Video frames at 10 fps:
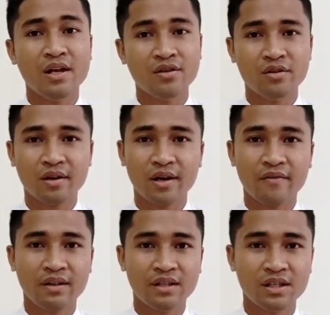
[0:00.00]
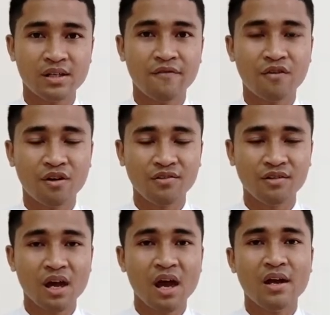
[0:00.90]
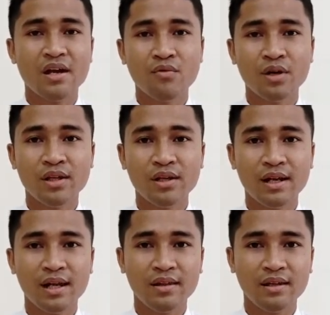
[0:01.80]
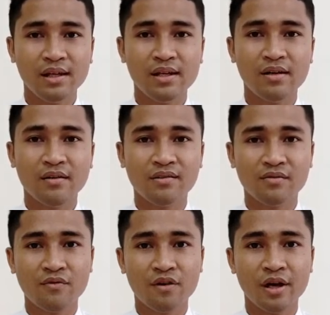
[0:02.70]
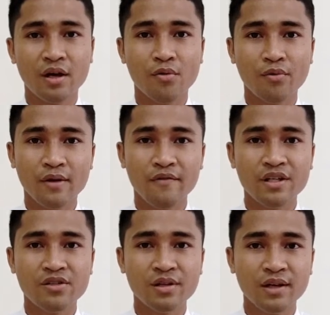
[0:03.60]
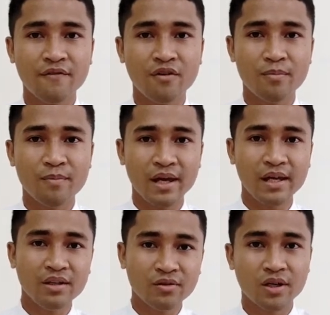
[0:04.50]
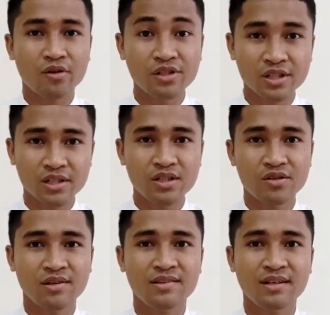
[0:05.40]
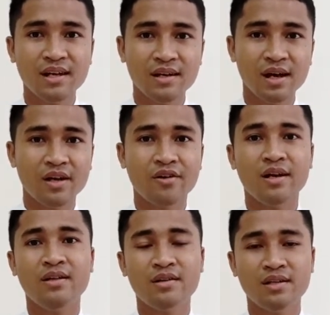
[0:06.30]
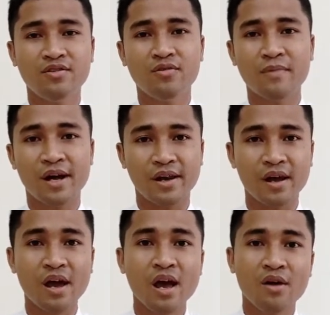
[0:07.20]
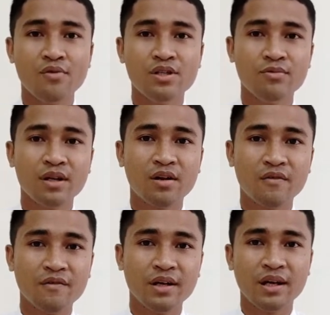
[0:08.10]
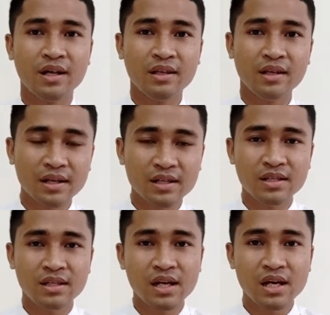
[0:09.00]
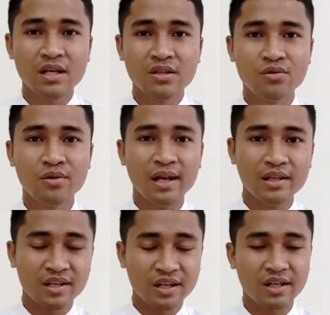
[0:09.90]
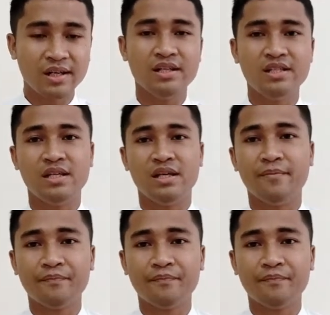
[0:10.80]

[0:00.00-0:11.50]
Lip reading: Due to gravitational force, the water collected in the reservoir will eventually flow back into the ocean through a standard hydroelectric turbine, which will convert kinetic energy to electrical energy.